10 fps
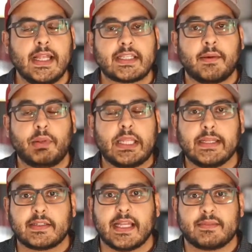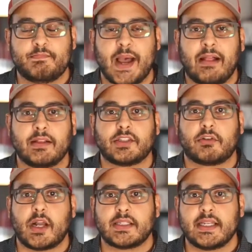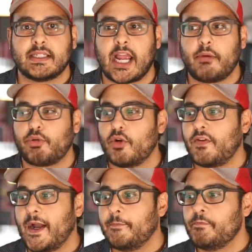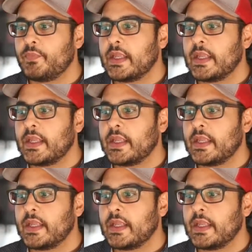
complete. It's balanced across the entire profile.